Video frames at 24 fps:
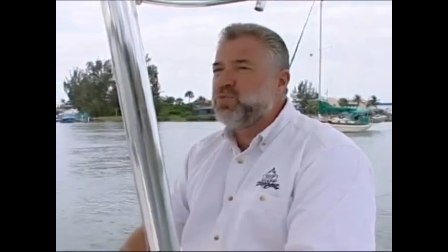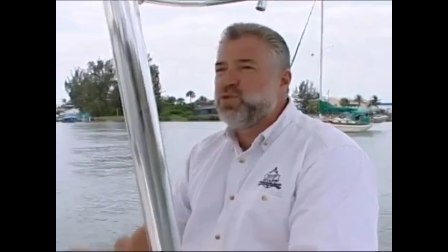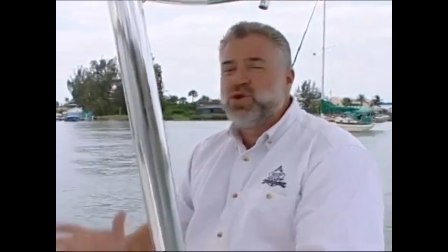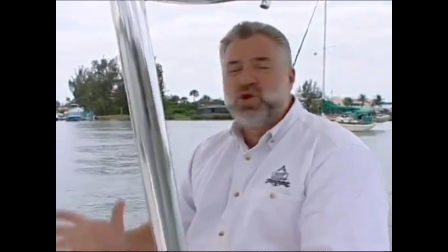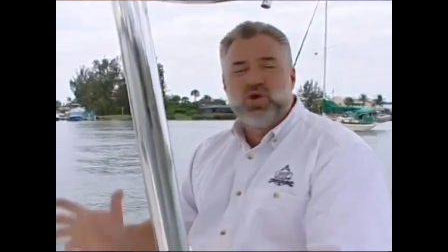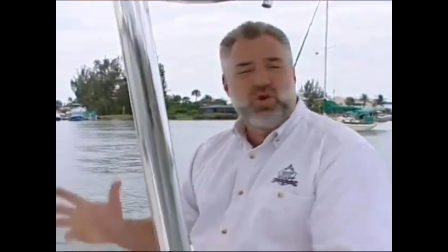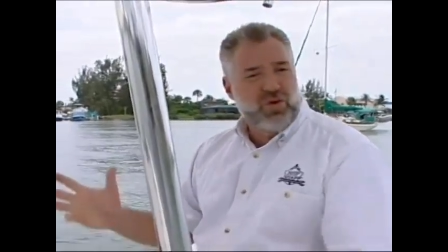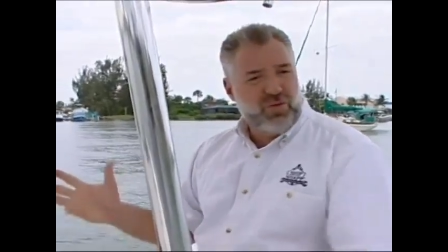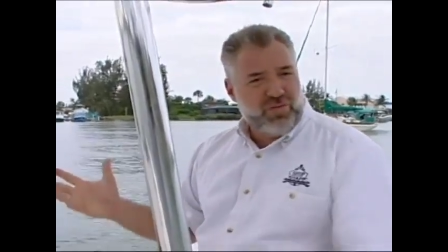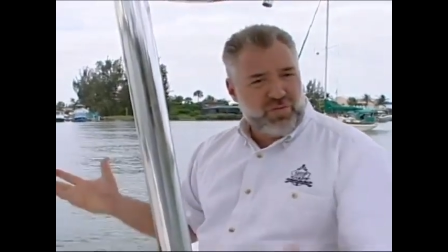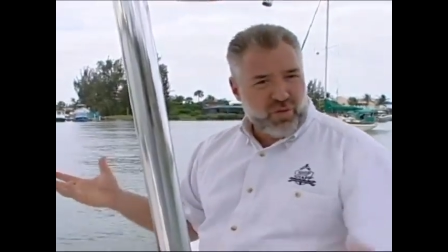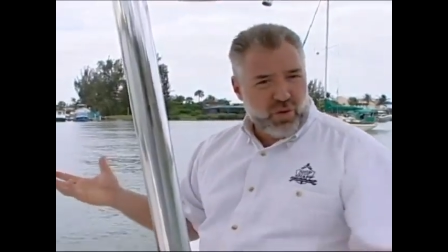
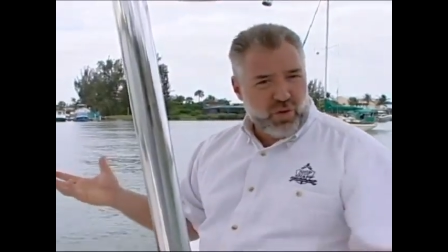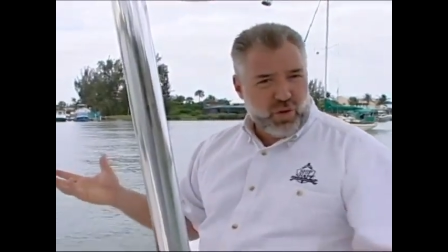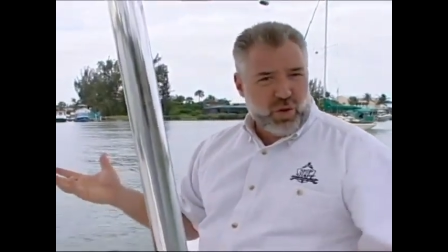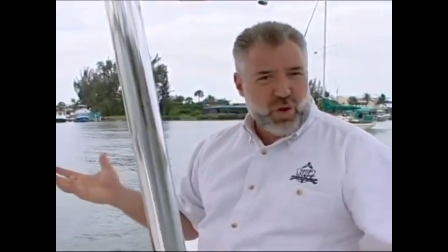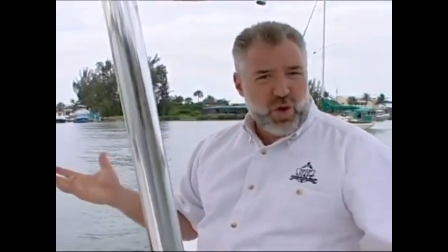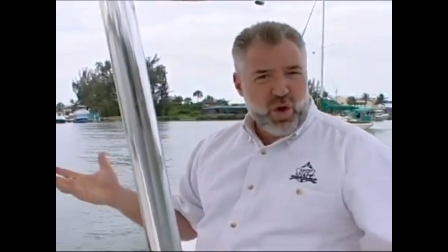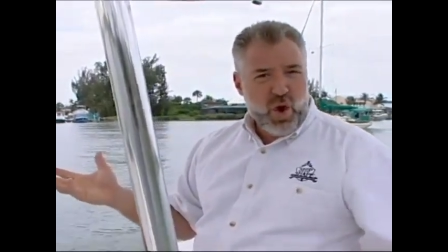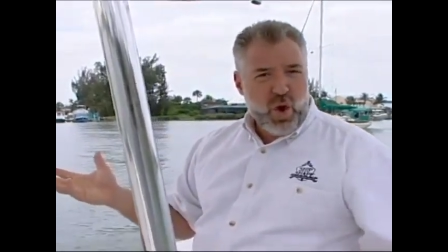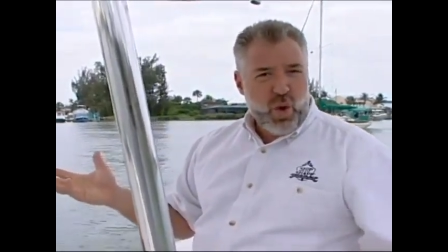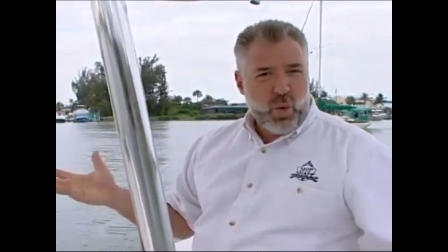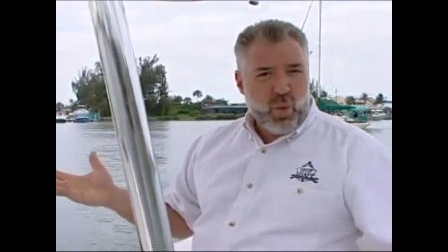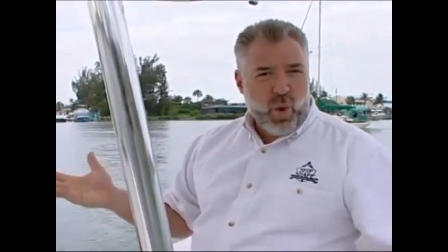beautiful
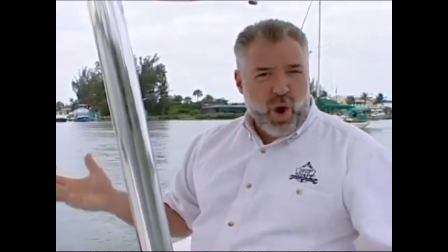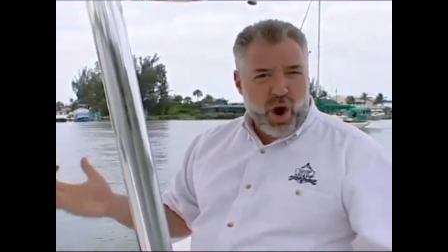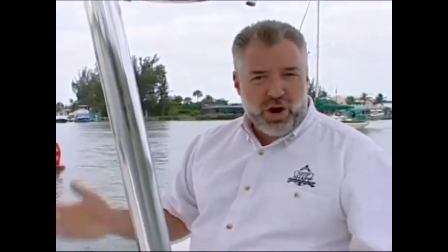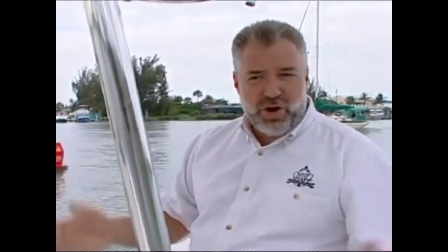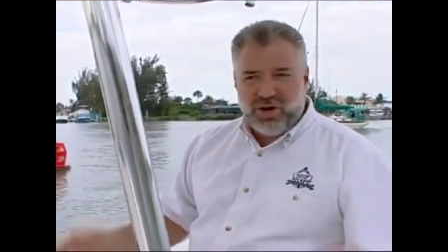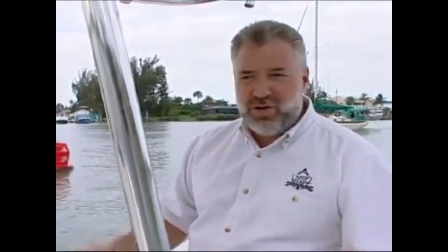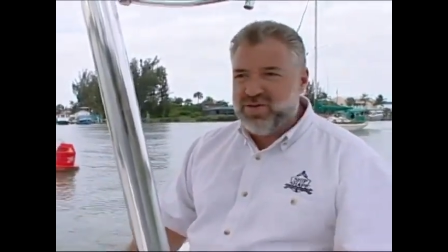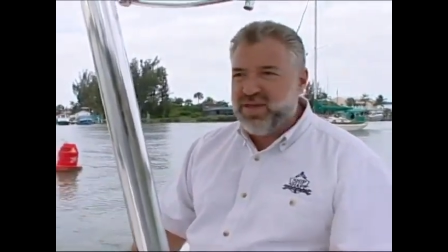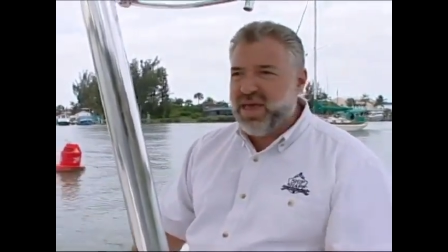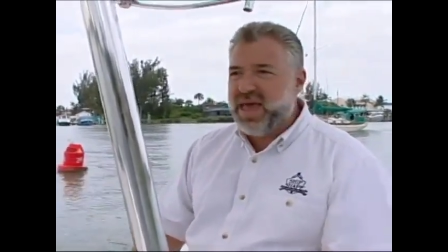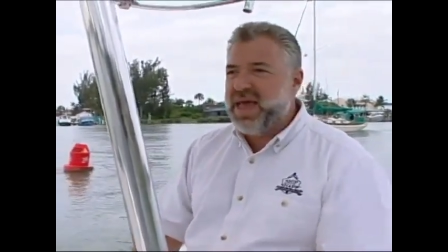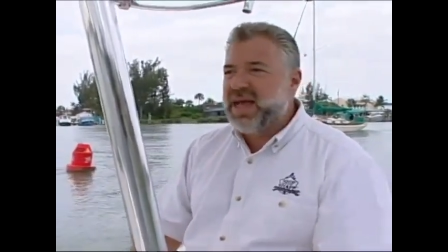
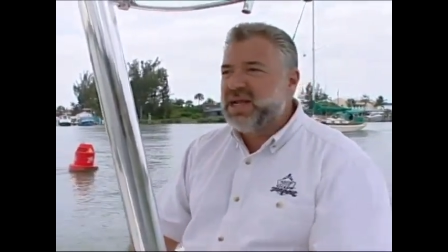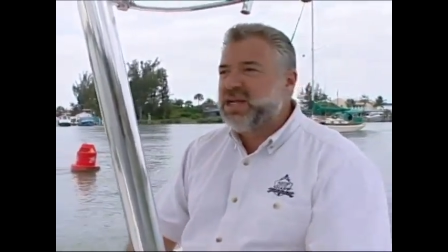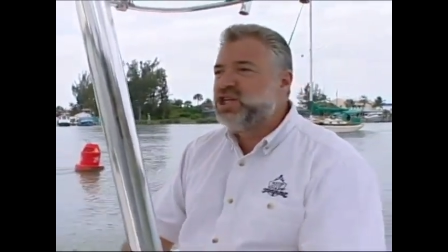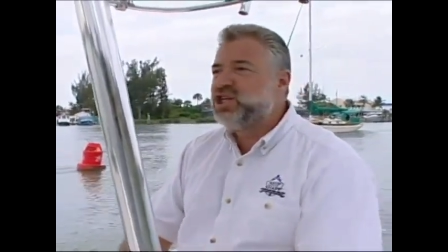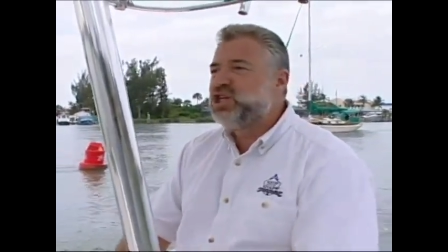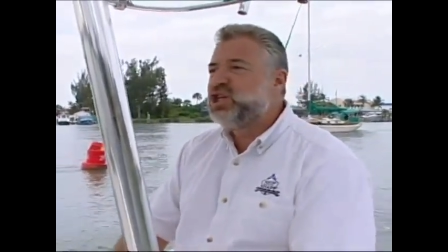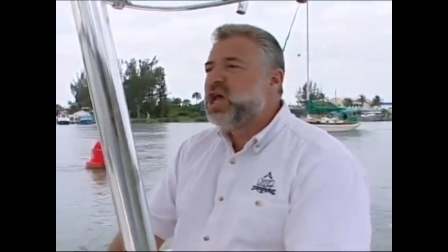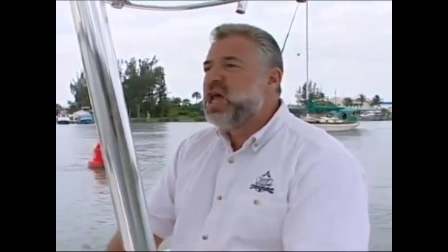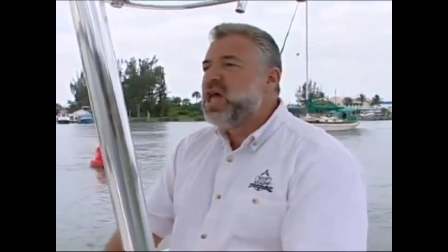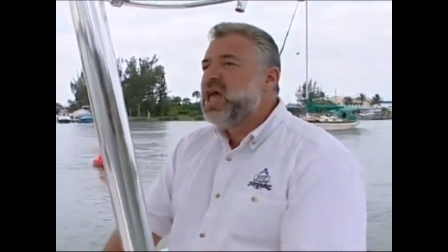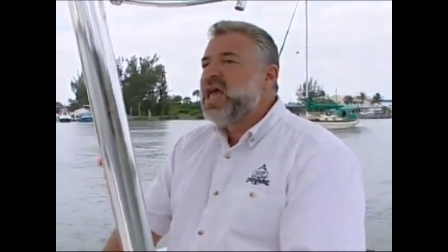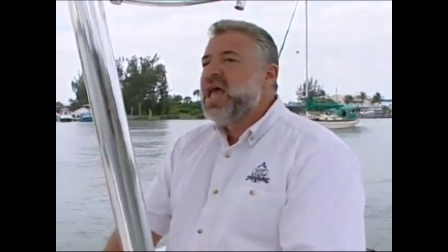water's edge.